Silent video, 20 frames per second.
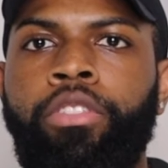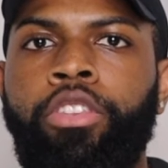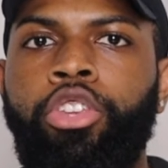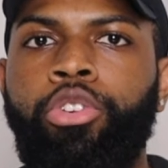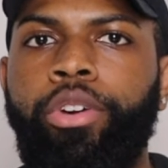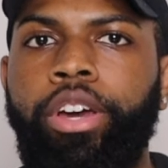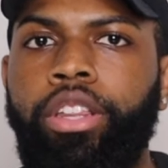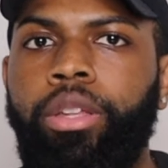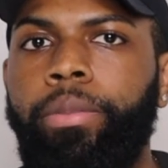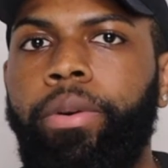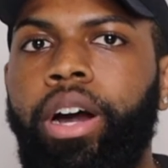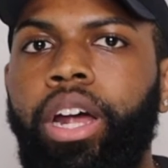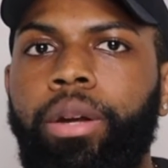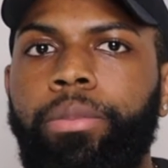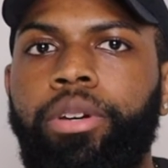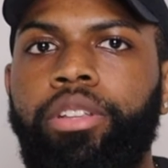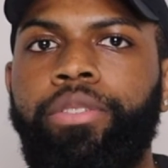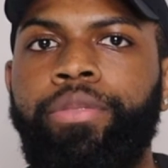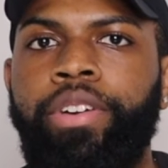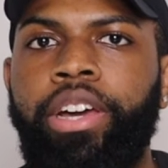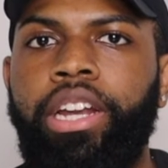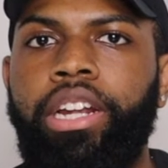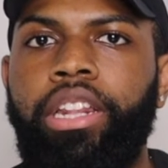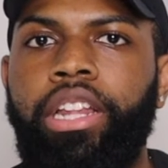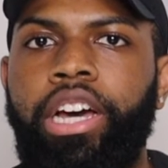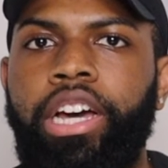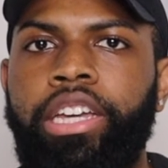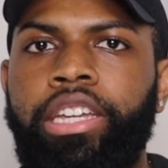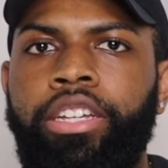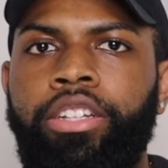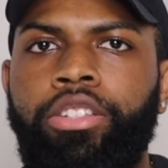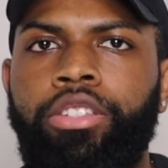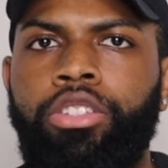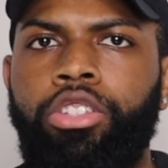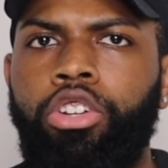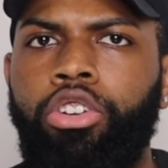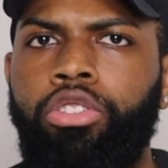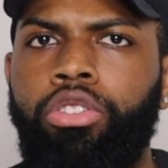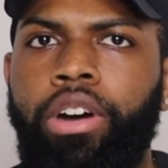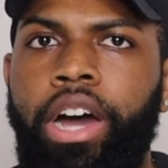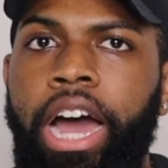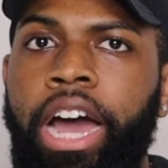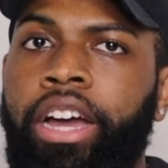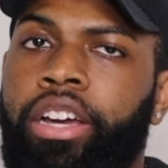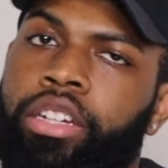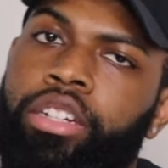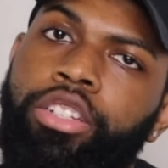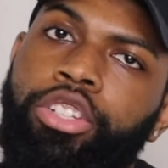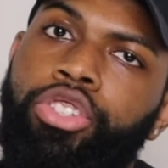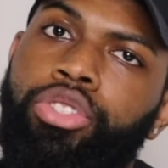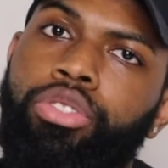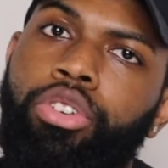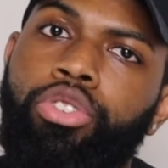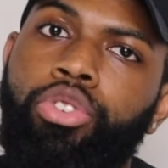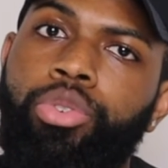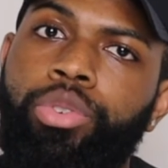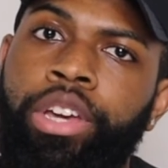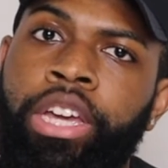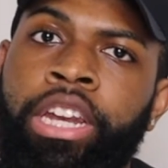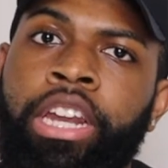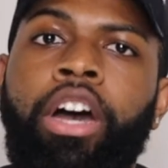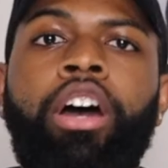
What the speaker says: You're at the bottom of the vet alliance, so I could just throw you in.